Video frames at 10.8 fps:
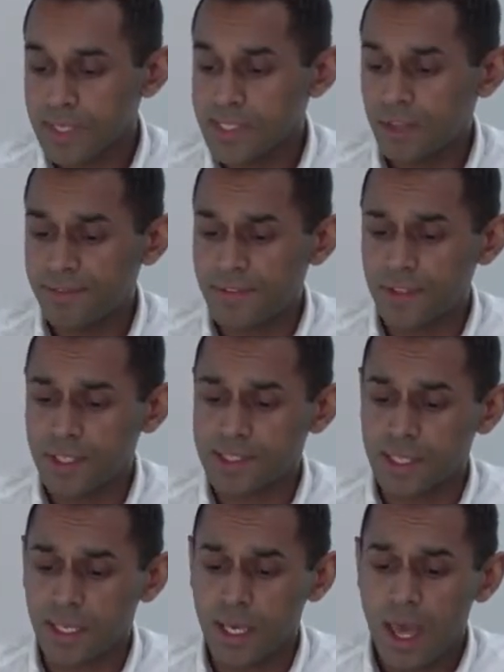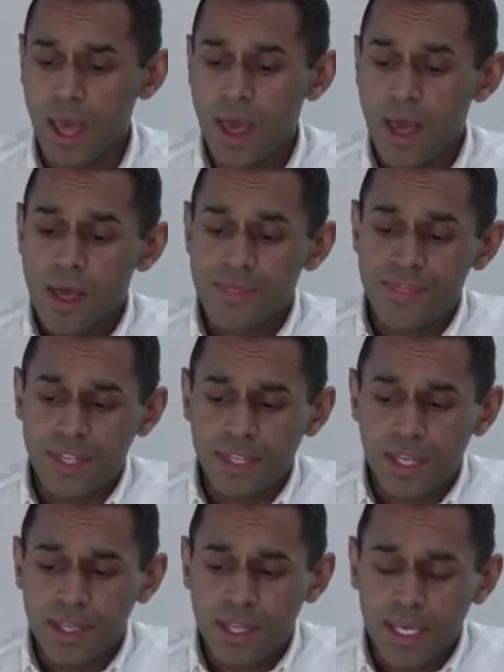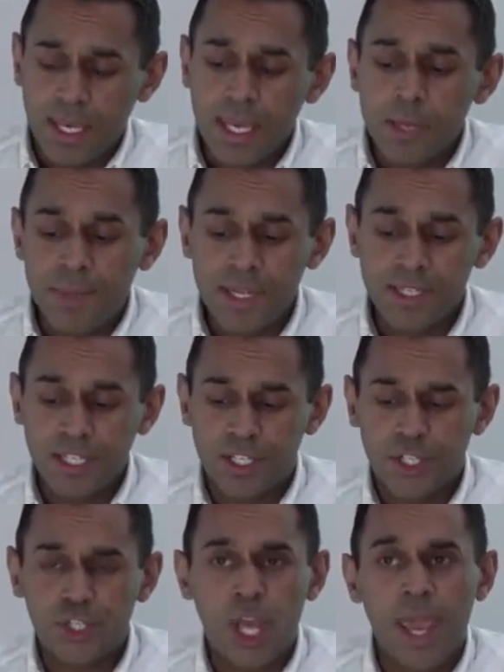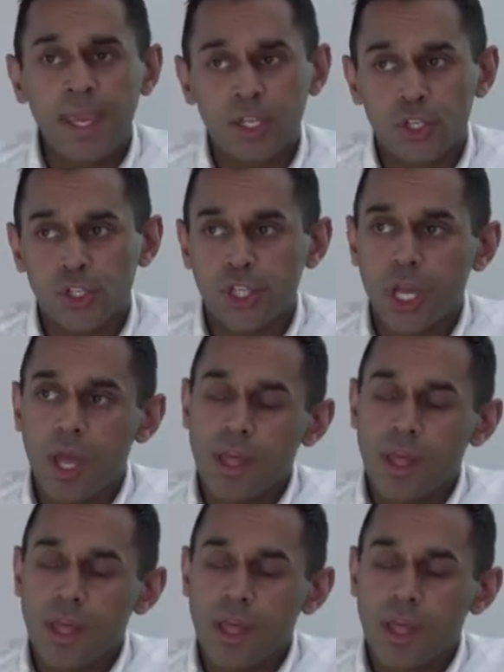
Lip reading: Self-efficacy, the inability to change